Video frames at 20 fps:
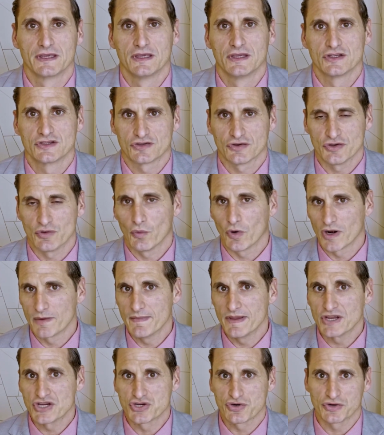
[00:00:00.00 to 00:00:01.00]
So you want to
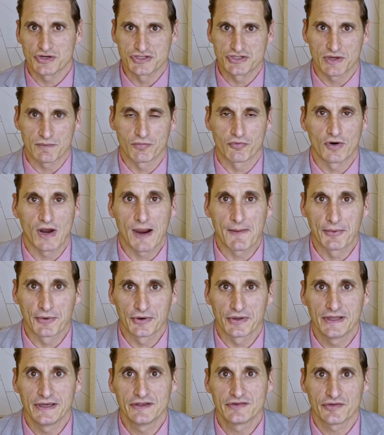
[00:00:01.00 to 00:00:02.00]
make sure it's done
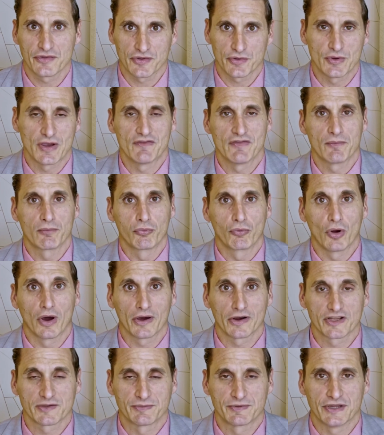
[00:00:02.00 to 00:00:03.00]
properly so that you have the
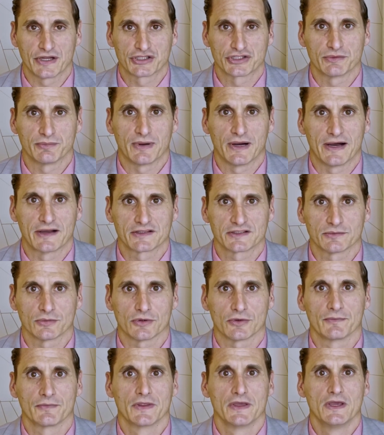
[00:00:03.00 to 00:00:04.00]
broadest protection possible.